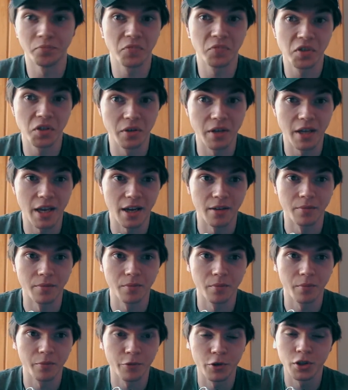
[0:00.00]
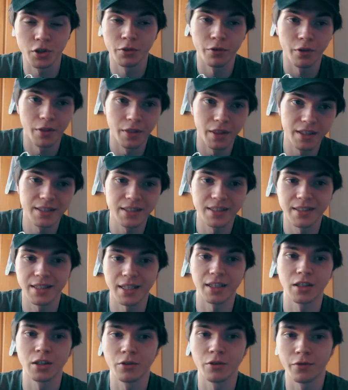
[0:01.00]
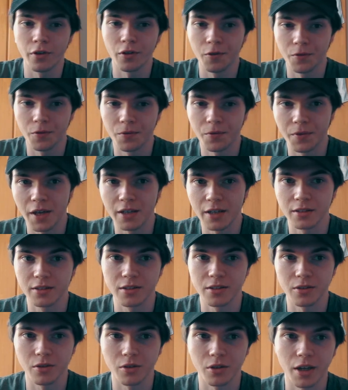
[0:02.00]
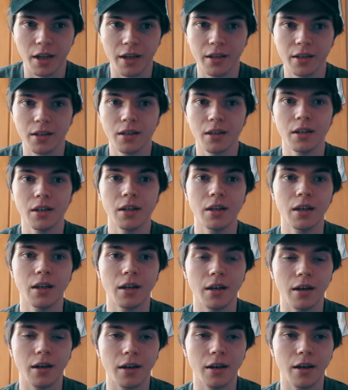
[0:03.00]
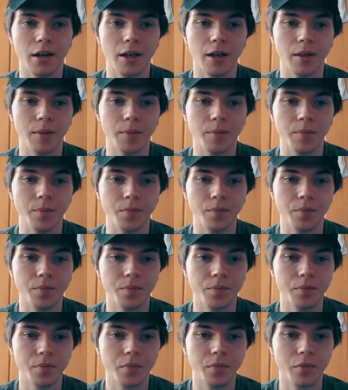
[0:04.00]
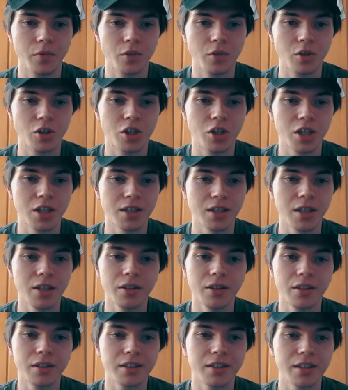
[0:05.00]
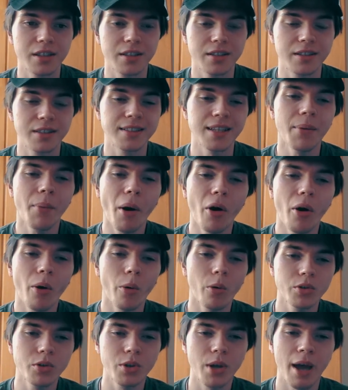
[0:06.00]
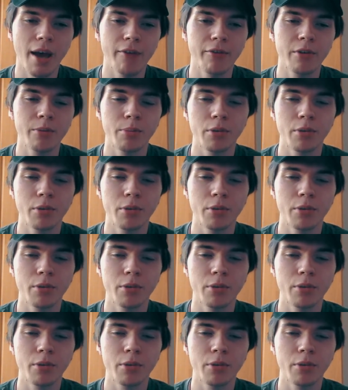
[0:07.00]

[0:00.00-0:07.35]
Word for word: so yeah first of all this second of all that's okay, um, just, tell, just somehow also having